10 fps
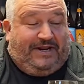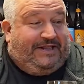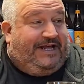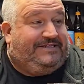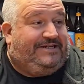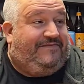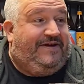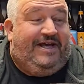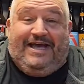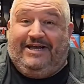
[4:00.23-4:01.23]
any of that stuff.
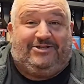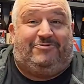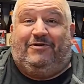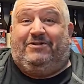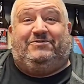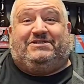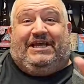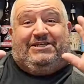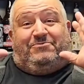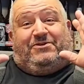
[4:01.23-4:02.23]
It's just one of those
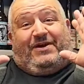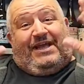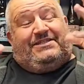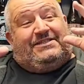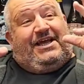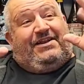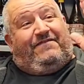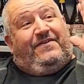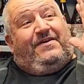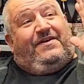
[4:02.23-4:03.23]
days where your head's kind
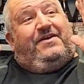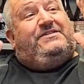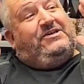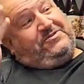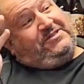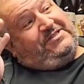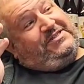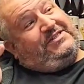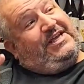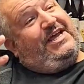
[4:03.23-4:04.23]
of tilted to
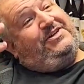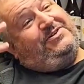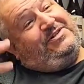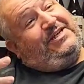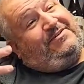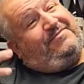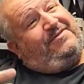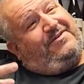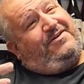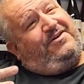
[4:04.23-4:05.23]
the side. And you're just like,
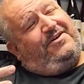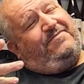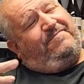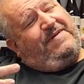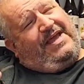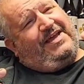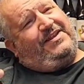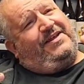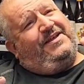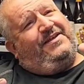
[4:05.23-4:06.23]
oh,
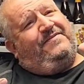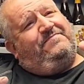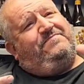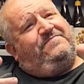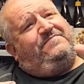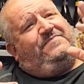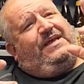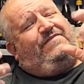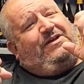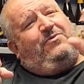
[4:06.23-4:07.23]
man.
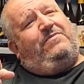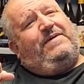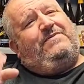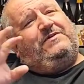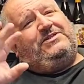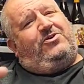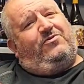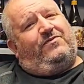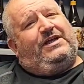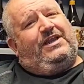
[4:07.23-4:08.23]
Like, if I go to bed and we start
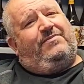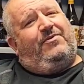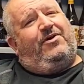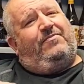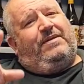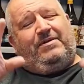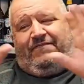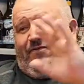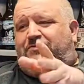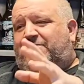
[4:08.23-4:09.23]
over again tomorrow, but I'm
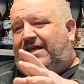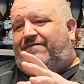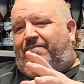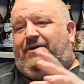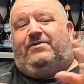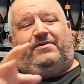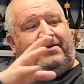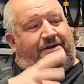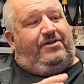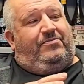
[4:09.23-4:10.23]
like, first we're going to have a beer
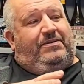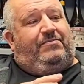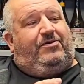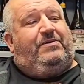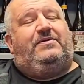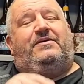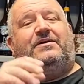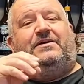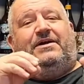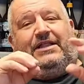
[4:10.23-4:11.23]
and a little bit of bourbon.
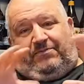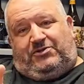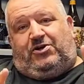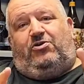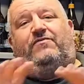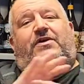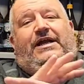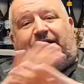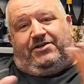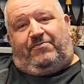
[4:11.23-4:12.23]
And then we'll start over
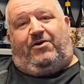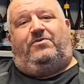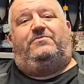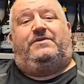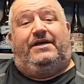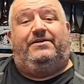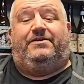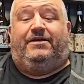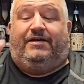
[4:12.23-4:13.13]
again tomorrow. Okay?